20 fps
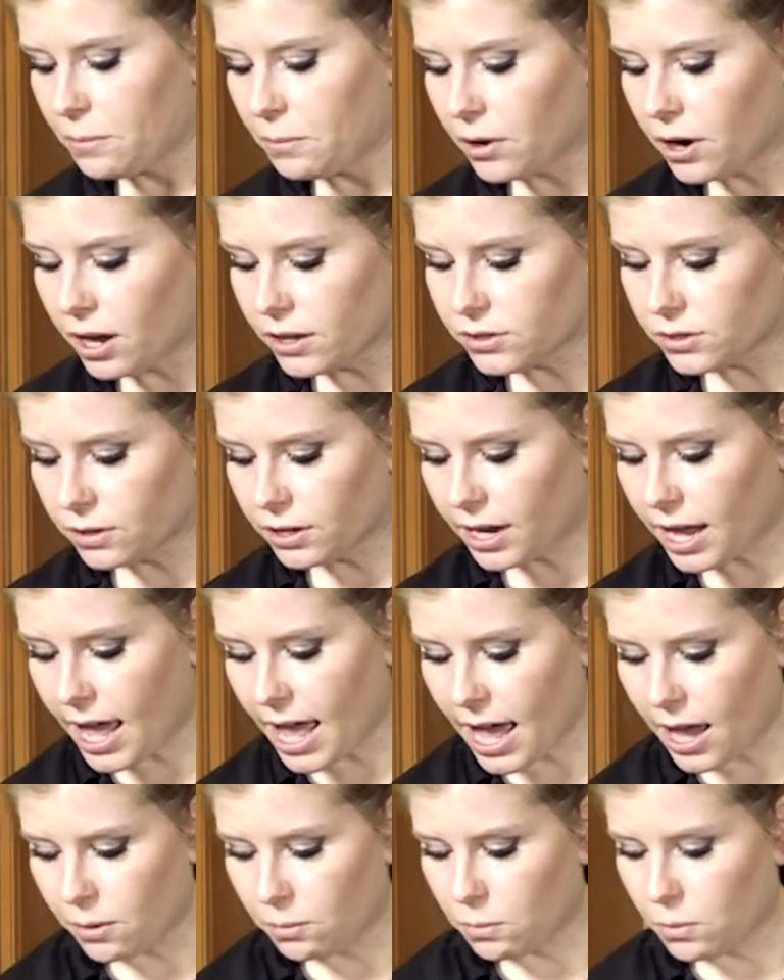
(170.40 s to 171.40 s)
Then we're also going
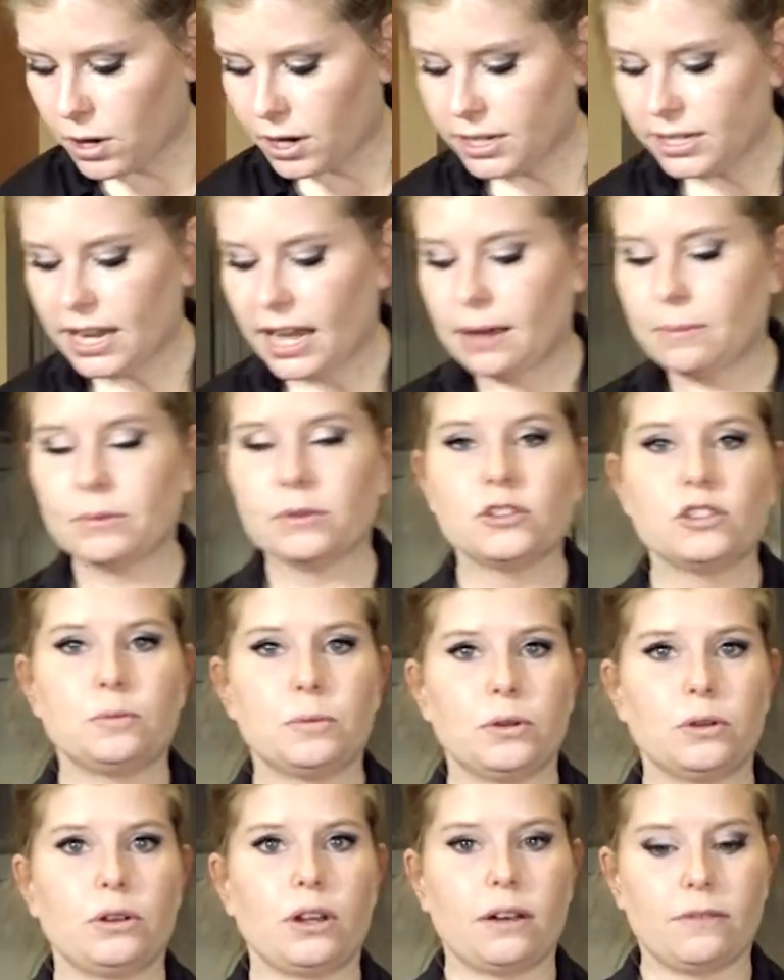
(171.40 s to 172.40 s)
to add 1
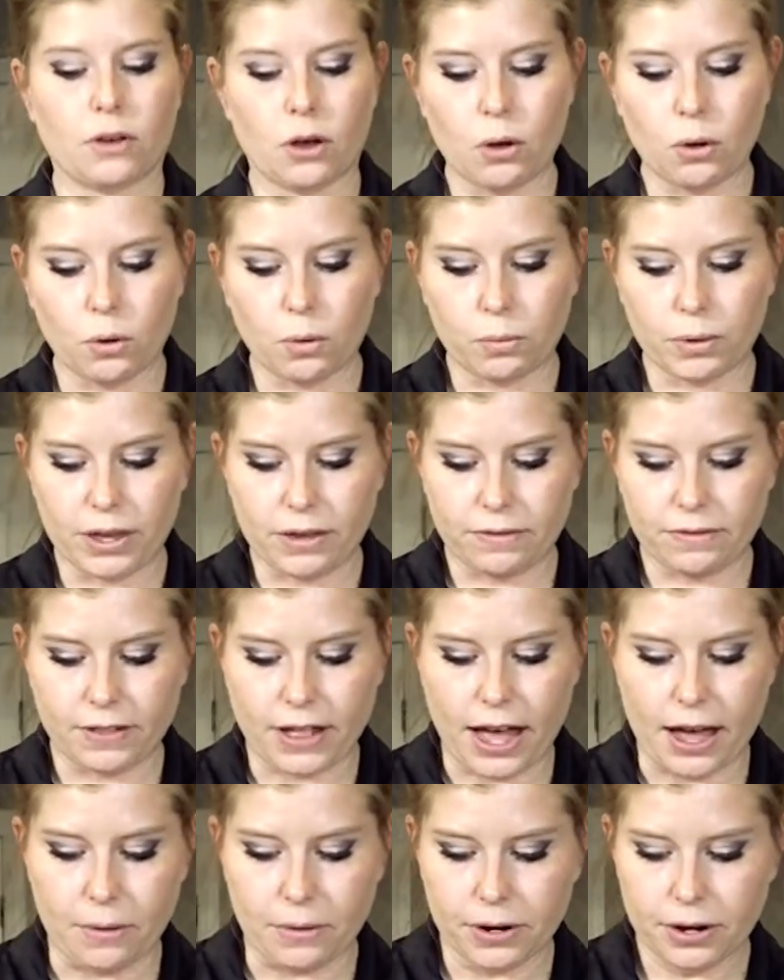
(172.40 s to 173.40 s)
tablespoon of a whole wheat
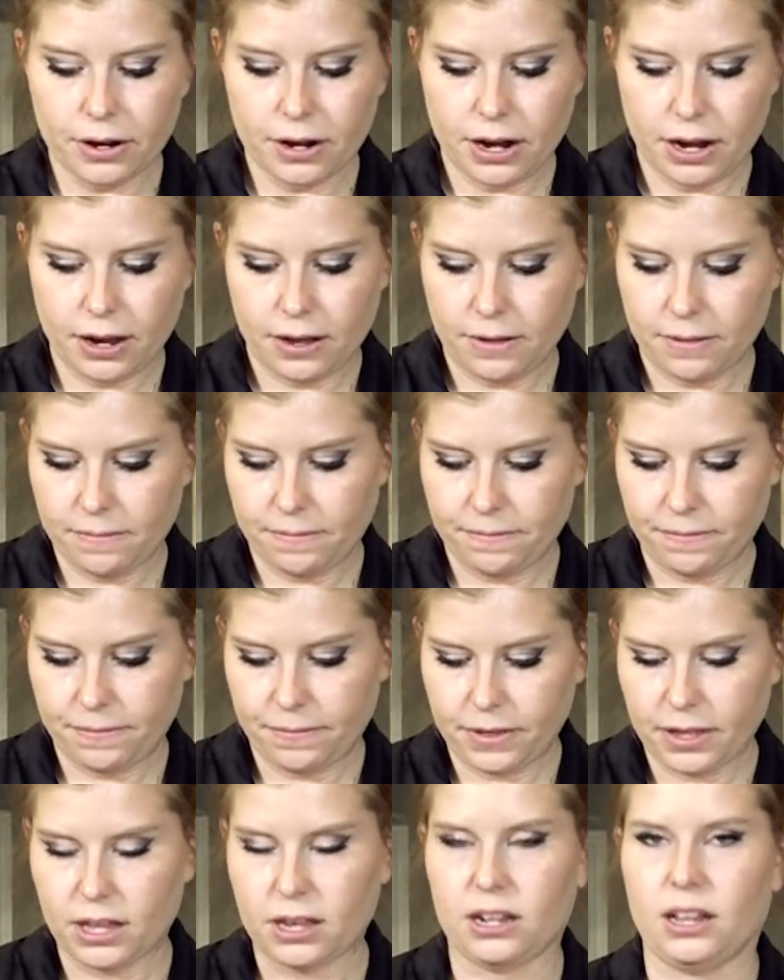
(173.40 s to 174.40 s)
flour.
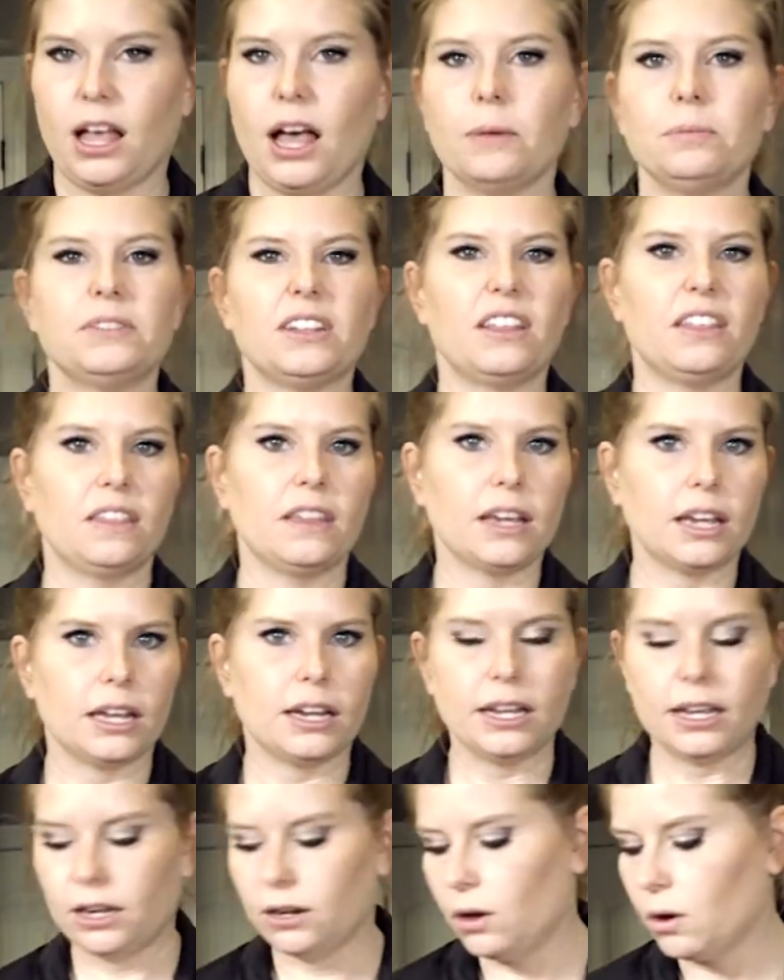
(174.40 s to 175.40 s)
It'll help to
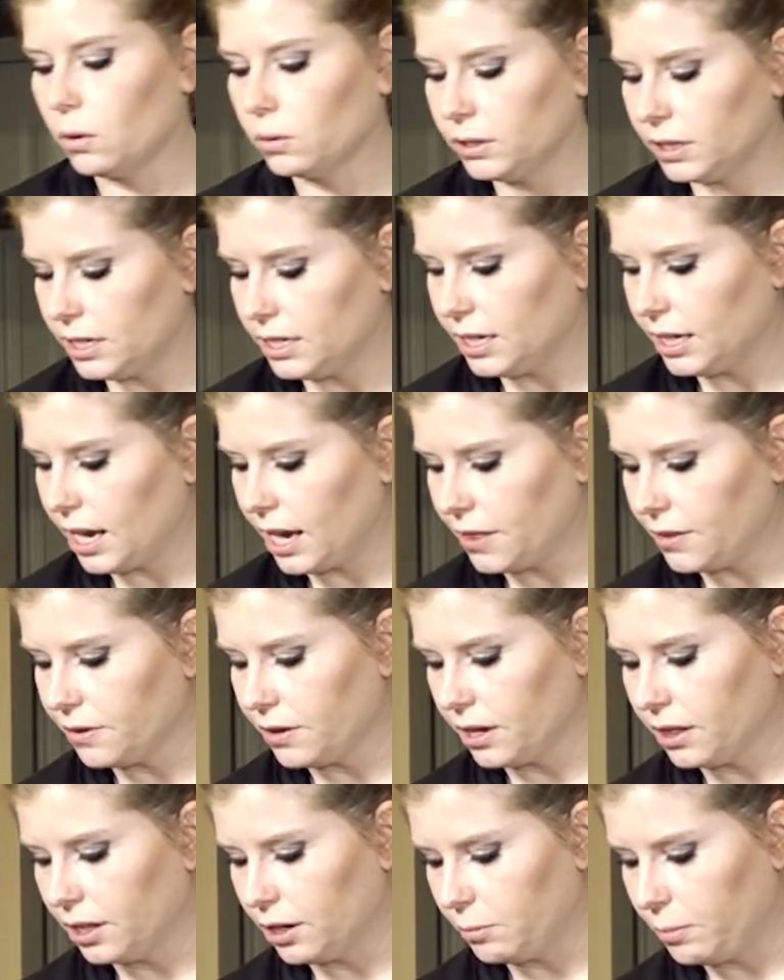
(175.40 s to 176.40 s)
thicken it and hold it
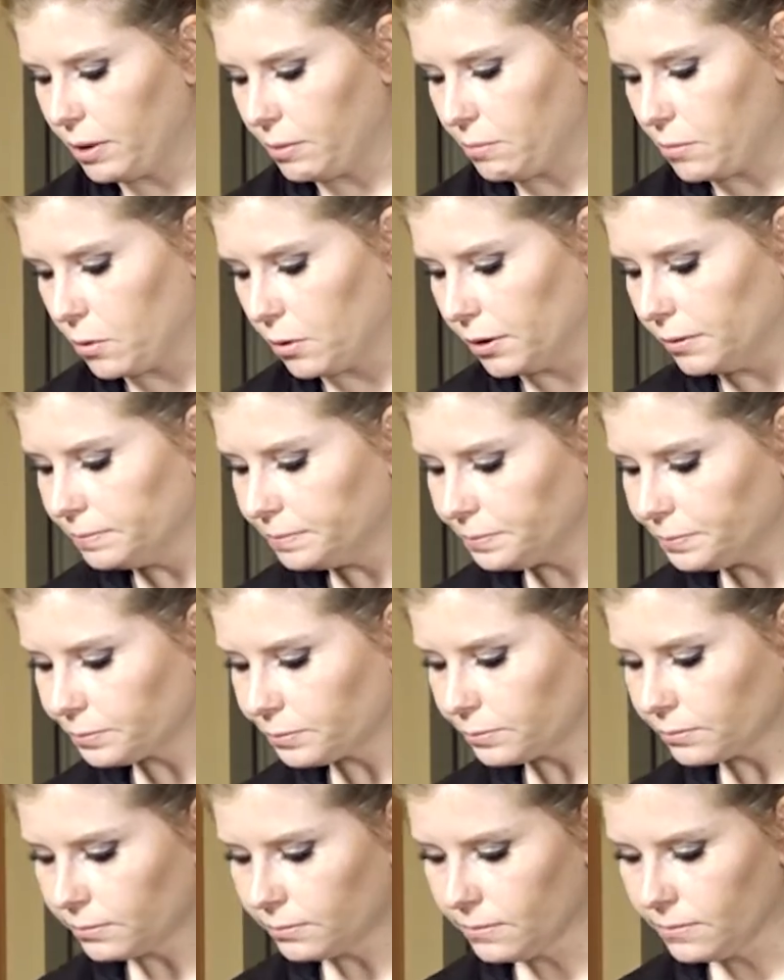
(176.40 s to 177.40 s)
together a little bit more.
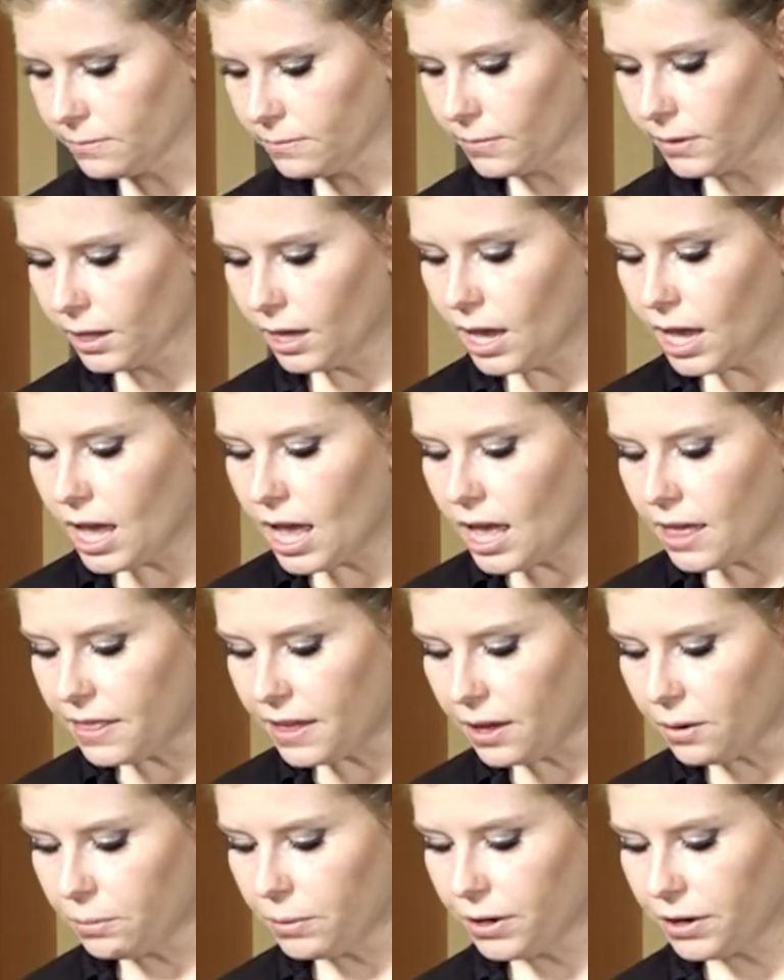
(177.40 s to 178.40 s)

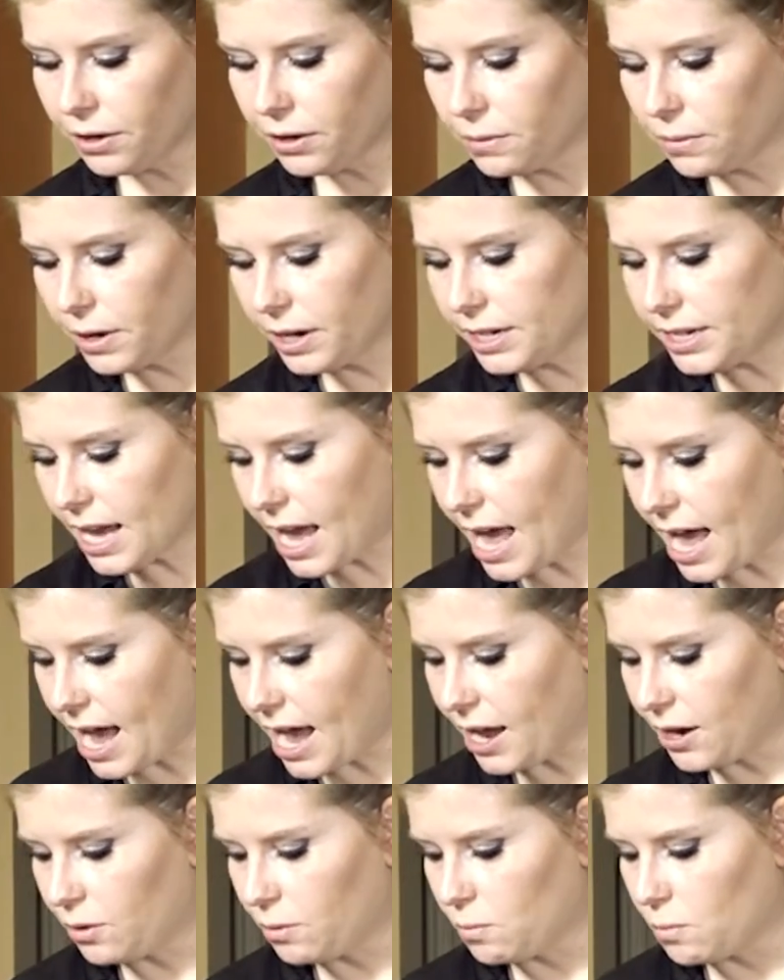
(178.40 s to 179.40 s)
Then we are going to
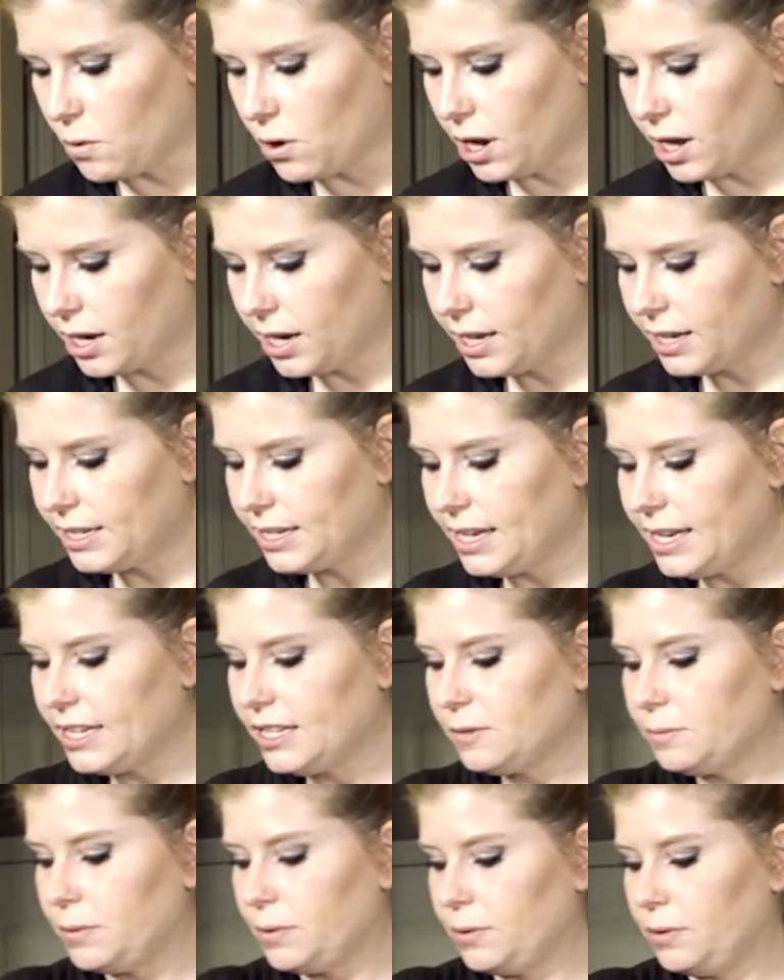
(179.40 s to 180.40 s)
add 1
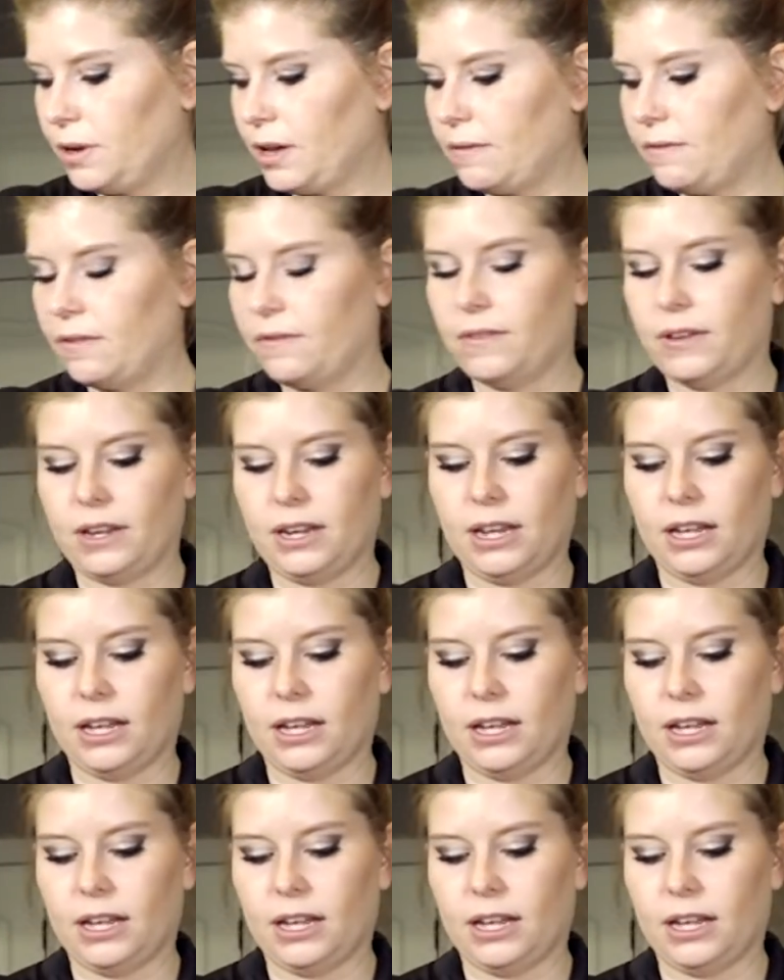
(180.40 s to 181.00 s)
teaspoon of a